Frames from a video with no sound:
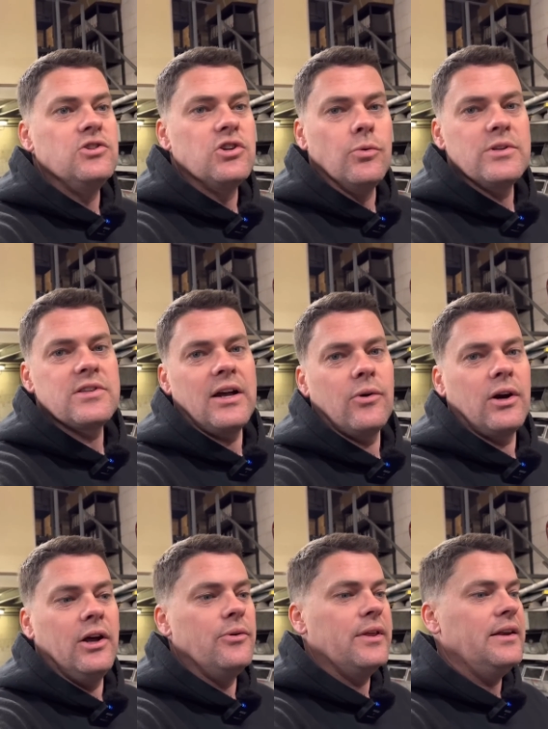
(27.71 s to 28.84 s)
Do we sell
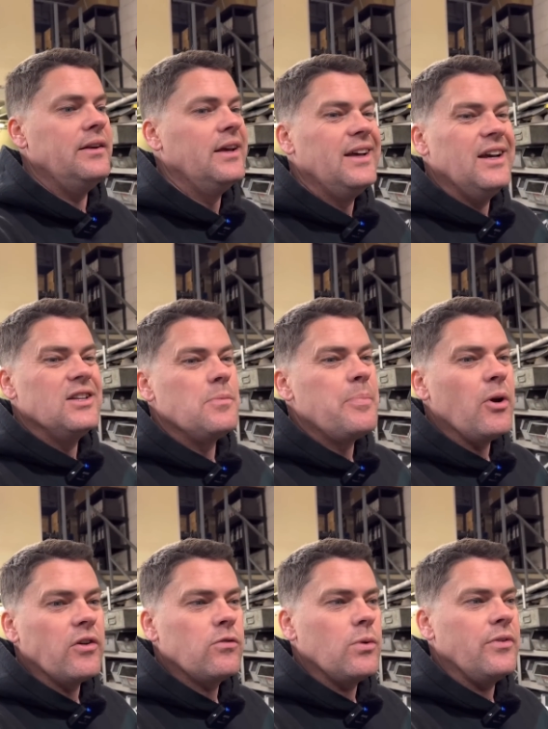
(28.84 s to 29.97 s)
clothing? To be
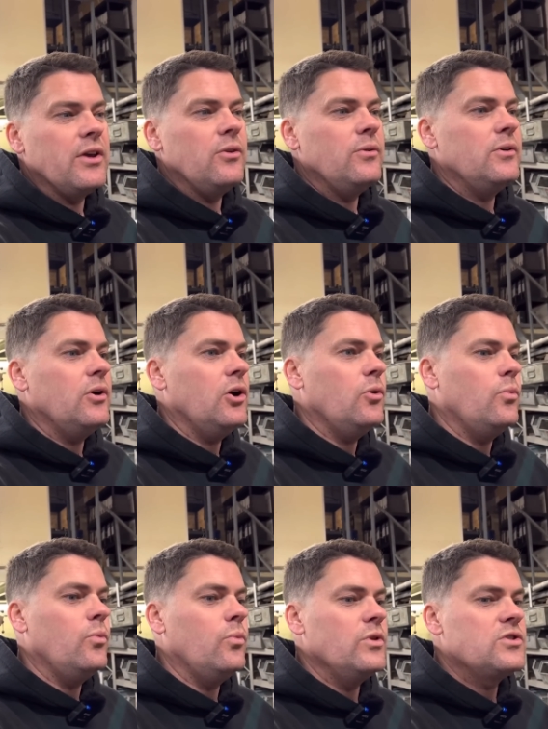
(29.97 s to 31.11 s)
honest with you,
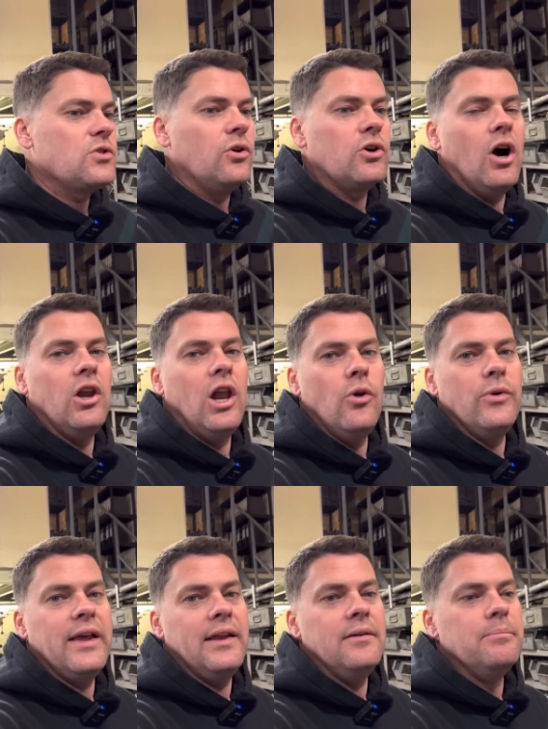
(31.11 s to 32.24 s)
we sort of got a load
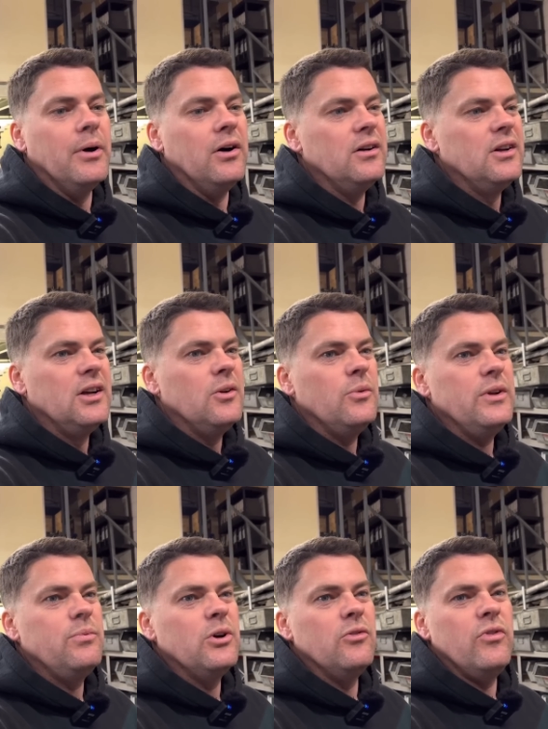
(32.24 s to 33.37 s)
in, but we
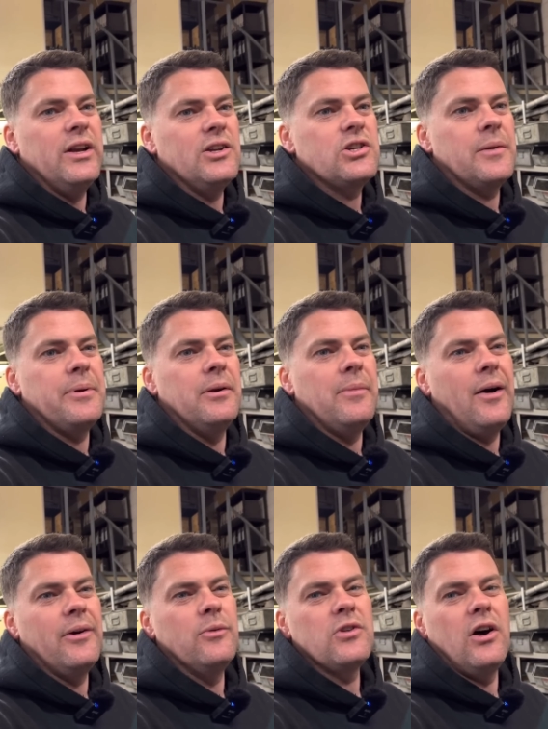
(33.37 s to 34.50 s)
weren't really shipping them out.
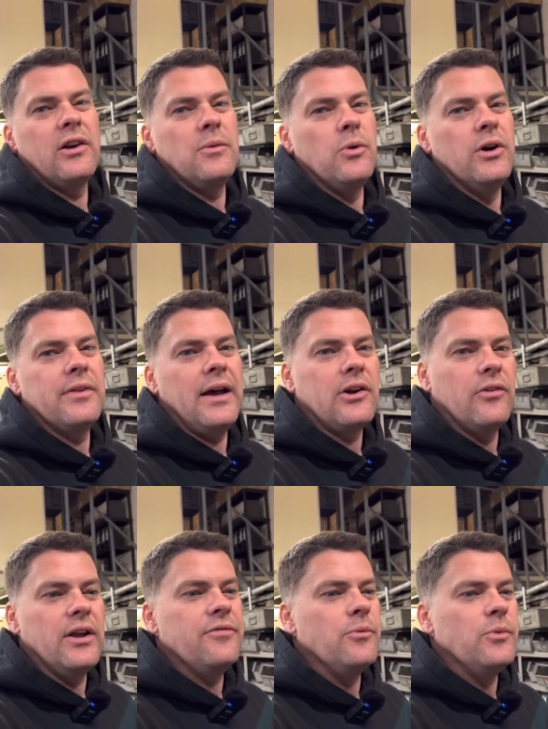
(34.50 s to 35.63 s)
It was hardly worth our
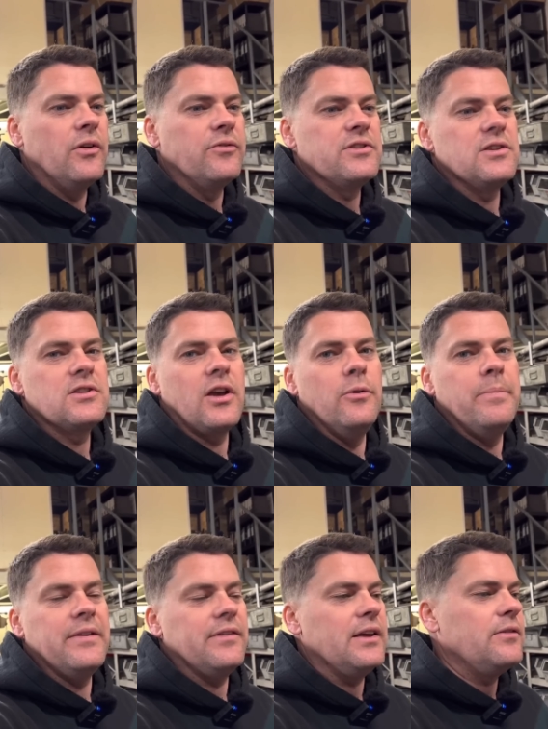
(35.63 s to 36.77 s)
grief and we were obviously so
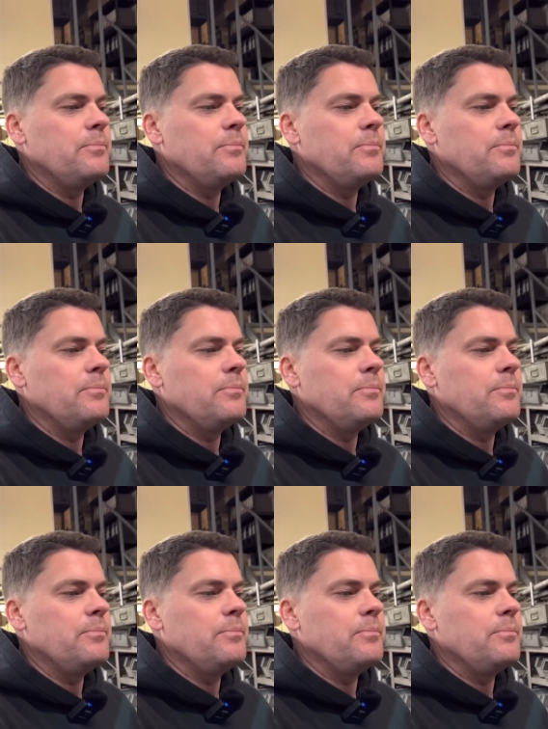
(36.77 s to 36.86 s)
busy.